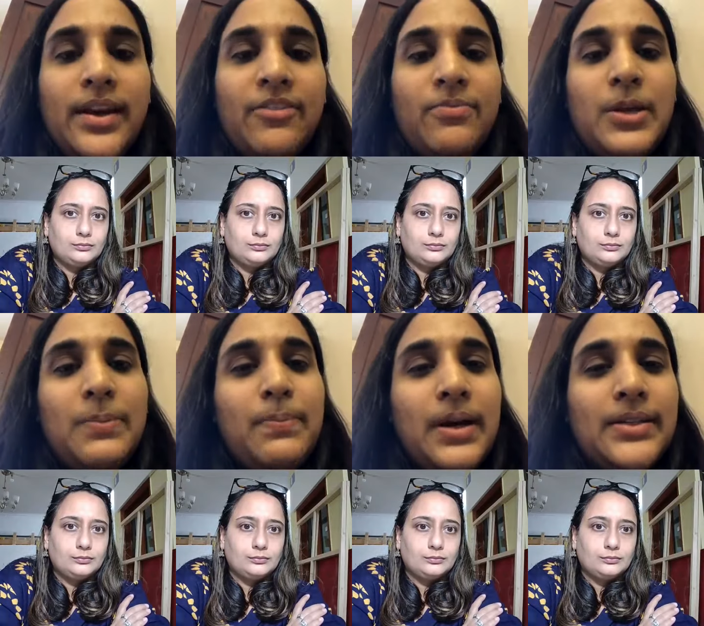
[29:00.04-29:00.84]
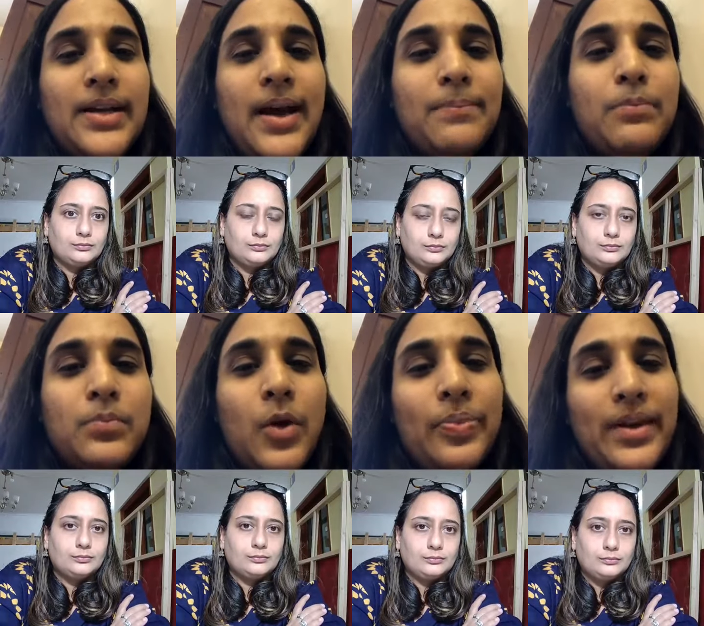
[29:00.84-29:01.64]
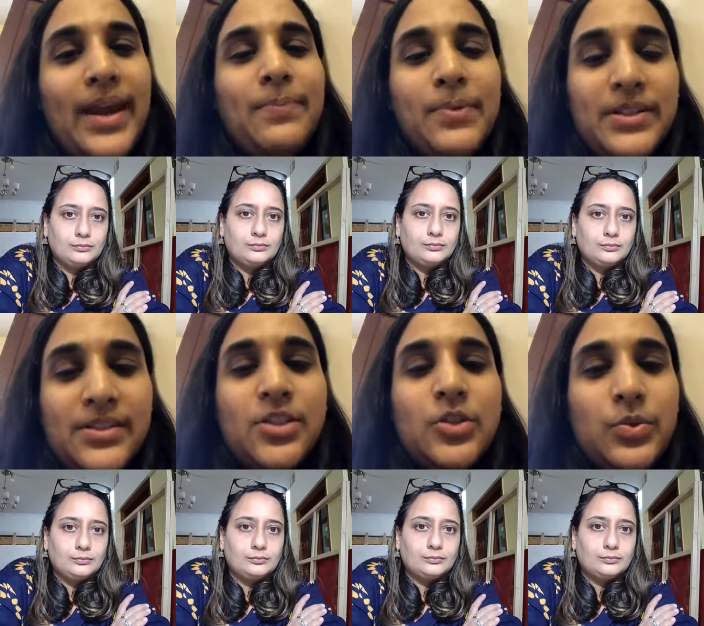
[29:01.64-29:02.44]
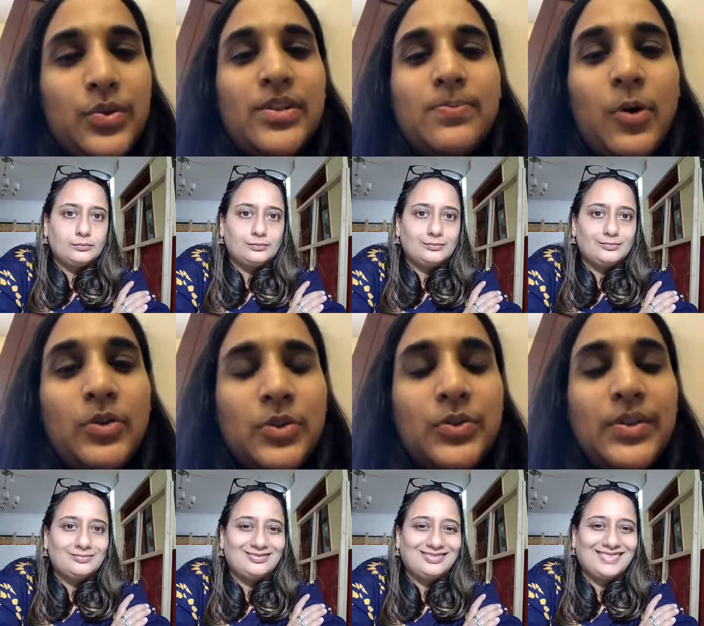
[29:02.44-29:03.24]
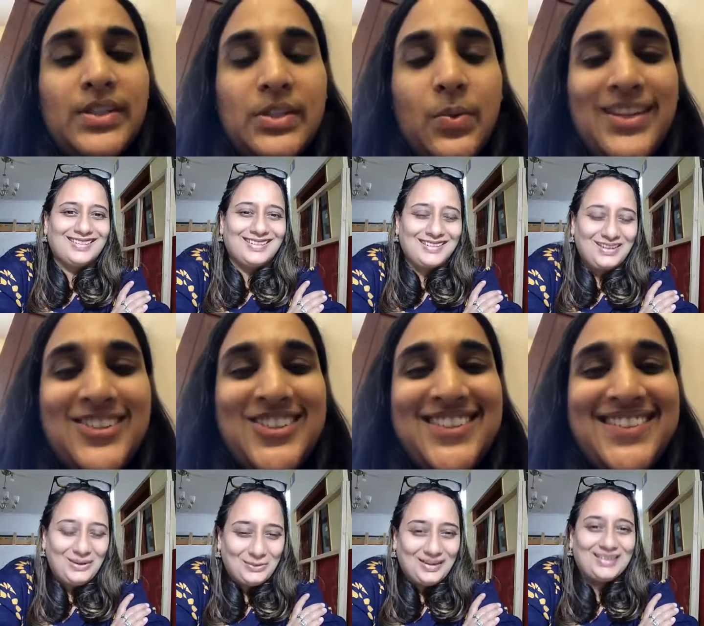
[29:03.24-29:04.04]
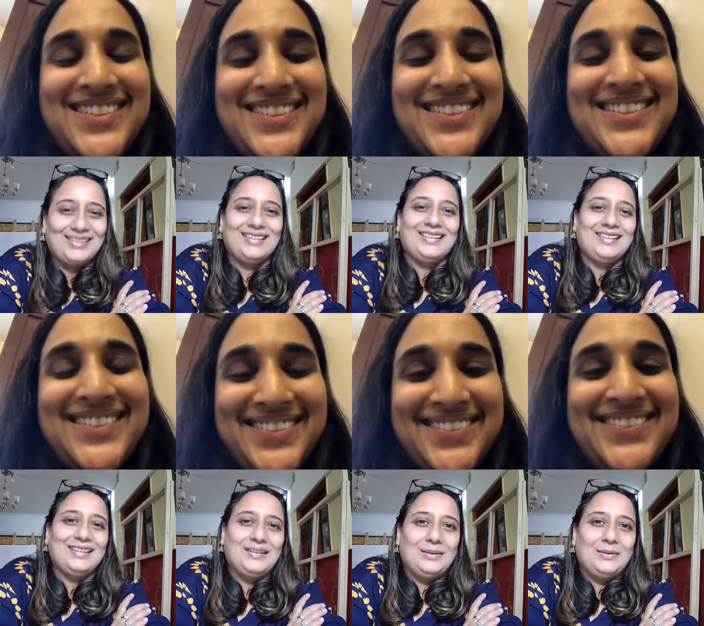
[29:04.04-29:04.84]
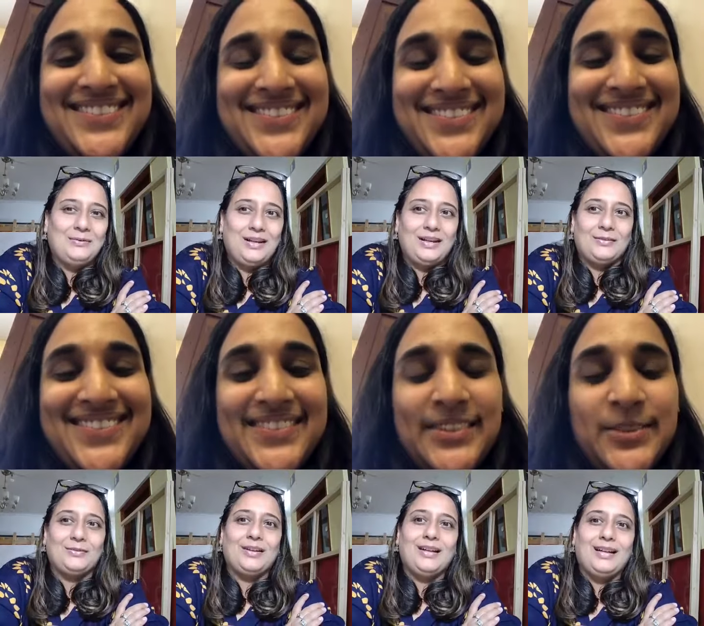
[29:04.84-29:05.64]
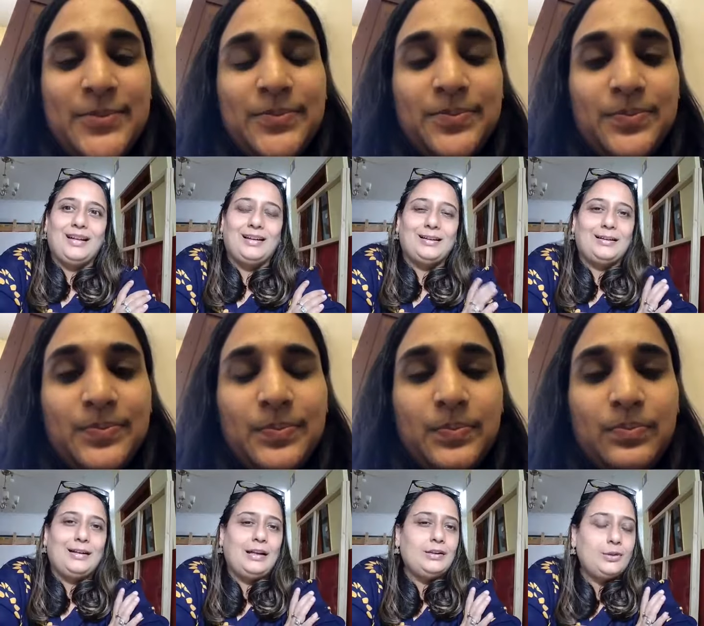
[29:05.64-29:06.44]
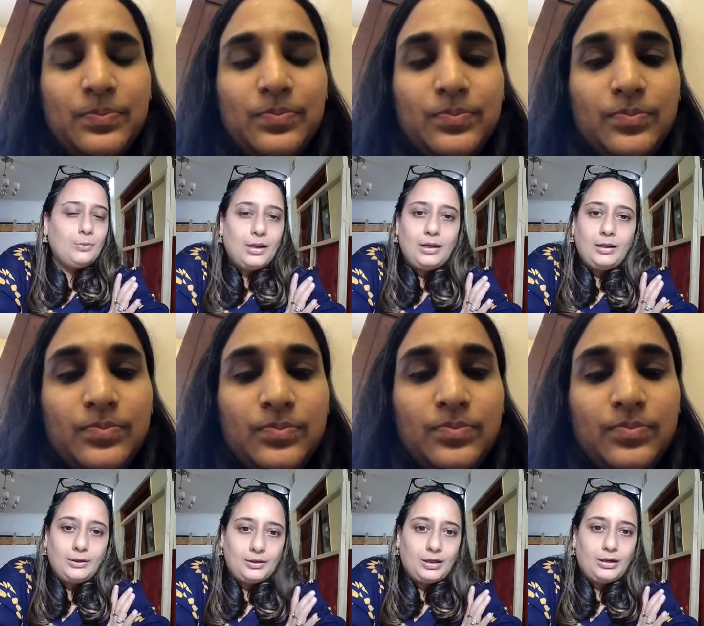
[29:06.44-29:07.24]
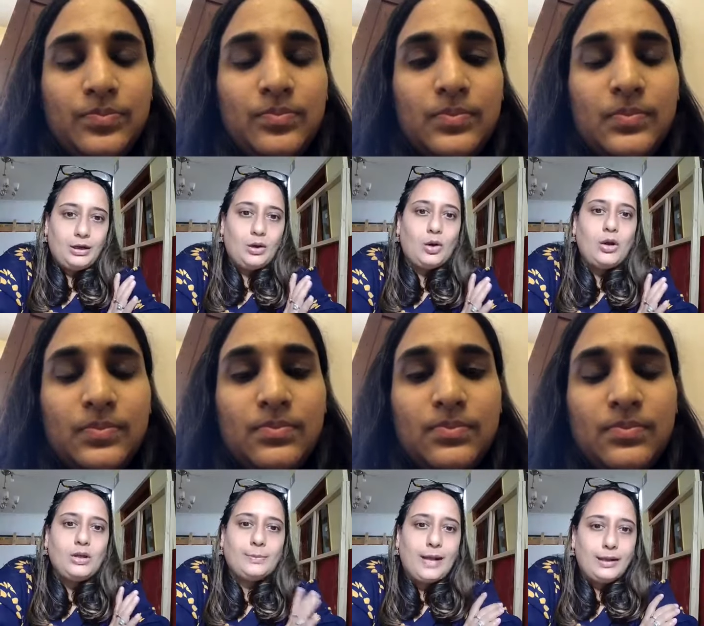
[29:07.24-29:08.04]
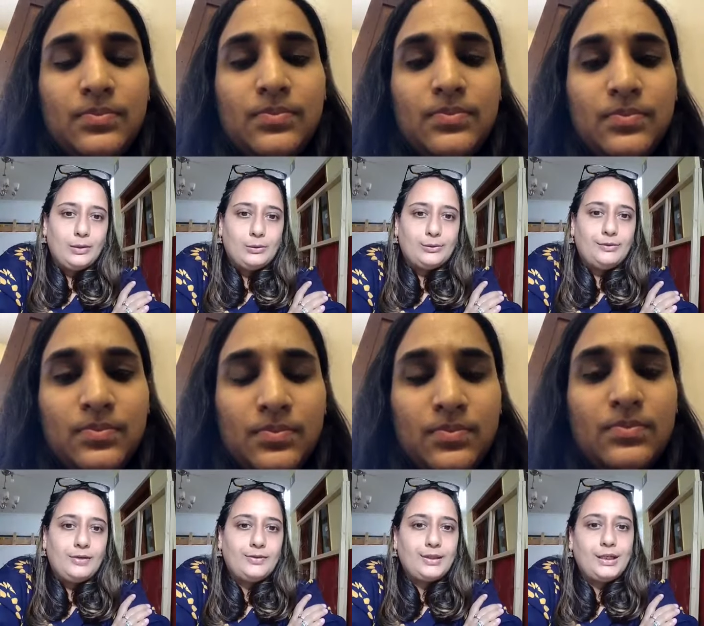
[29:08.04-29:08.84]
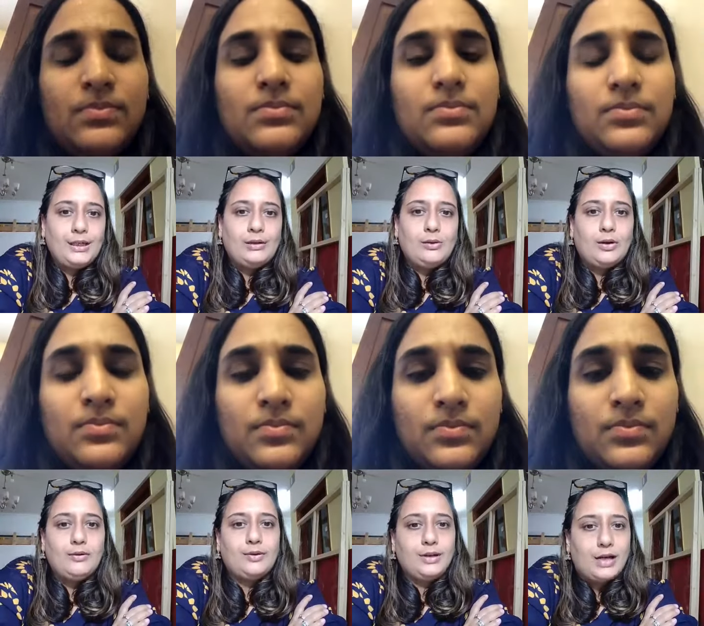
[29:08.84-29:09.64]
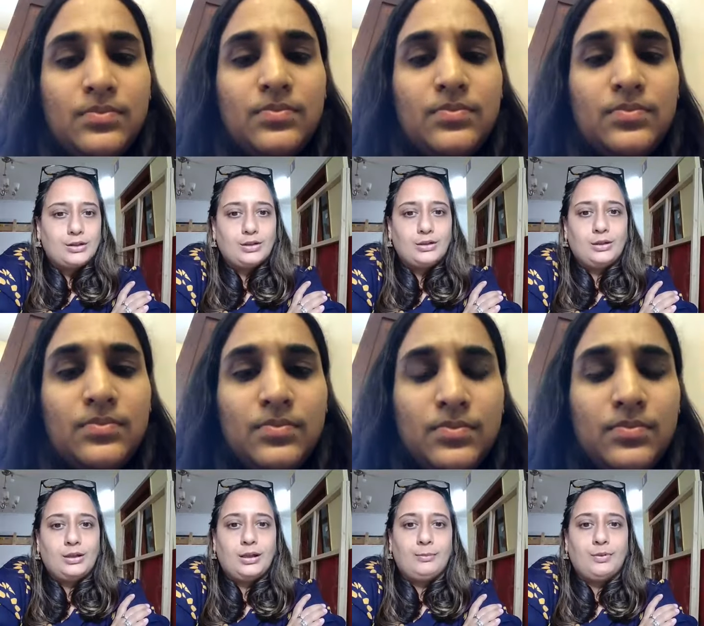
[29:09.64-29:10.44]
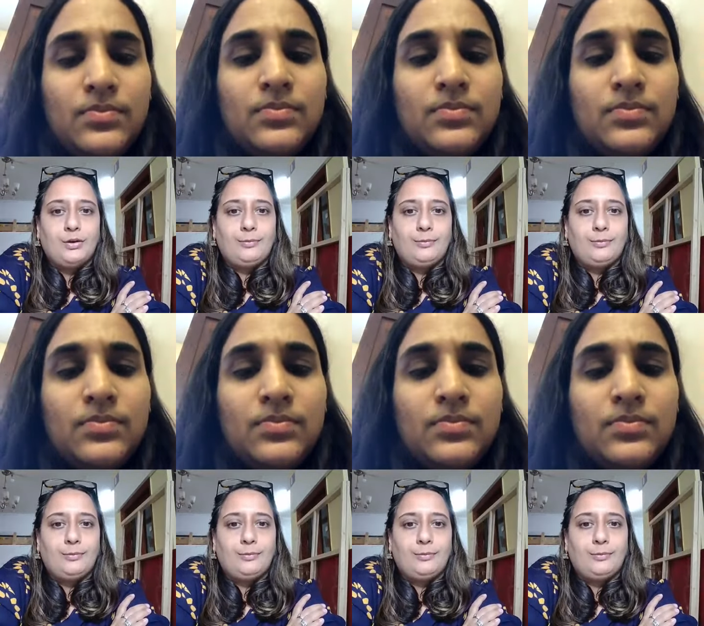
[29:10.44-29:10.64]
Speaker 1: have been, but I'm not the right person to respond to this question. Okay.
Speaker 2: Fair enough. Uh, and so uh, uh, across Bangalore, we've seen mm-hmm. a lot of reduction in the number of